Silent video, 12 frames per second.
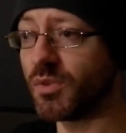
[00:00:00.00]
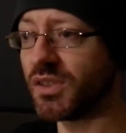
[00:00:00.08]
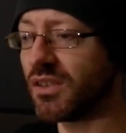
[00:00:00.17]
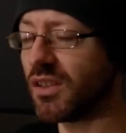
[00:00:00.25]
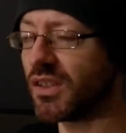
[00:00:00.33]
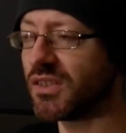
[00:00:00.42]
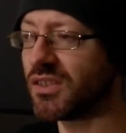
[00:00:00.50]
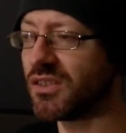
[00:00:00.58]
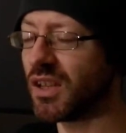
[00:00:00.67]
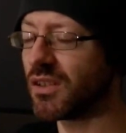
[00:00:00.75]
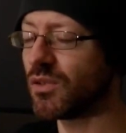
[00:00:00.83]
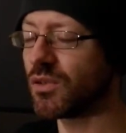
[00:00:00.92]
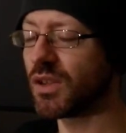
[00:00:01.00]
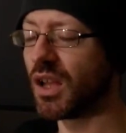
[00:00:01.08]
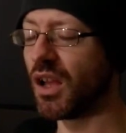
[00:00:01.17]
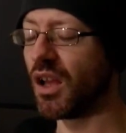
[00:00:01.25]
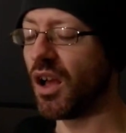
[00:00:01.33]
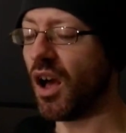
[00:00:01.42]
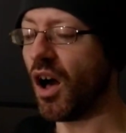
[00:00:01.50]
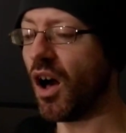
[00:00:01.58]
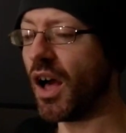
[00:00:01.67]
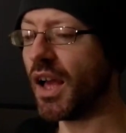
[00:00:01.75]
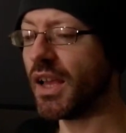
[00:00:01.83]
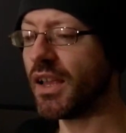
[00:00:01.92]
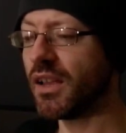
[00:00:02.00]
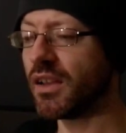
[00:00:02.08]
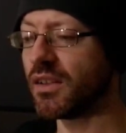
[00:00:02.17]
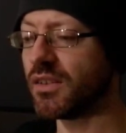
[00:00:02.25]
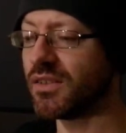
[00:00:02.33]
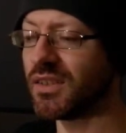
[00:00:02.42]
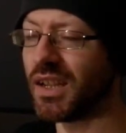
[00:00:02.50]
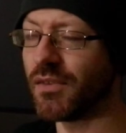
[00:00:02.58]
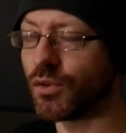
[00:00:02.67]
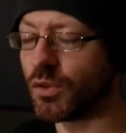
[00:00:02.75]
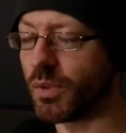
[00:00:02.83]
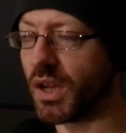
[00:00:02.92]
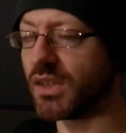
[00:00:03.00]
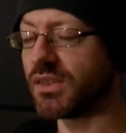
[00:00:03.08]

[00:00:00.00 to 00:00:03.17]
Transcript: She's like, she's like, look, I this is another good part.